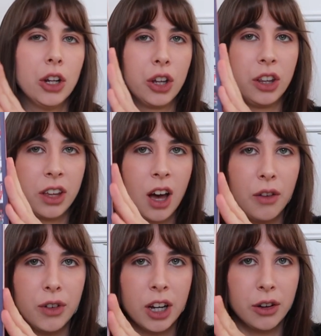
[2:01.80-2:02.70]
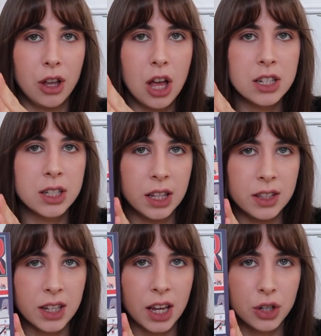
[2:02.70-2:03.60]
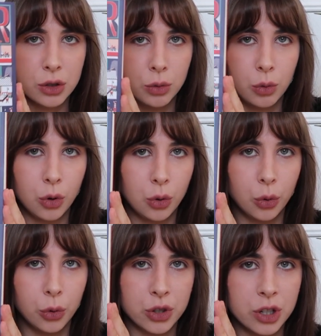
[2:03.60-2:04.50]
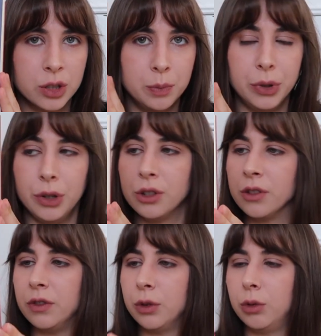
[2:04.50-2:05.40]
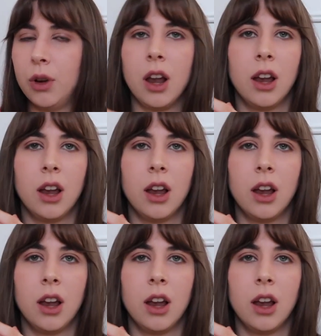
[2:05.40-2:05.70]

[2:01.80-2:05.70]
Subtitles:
look at the cover. Sensational, gorgeous, beautiful.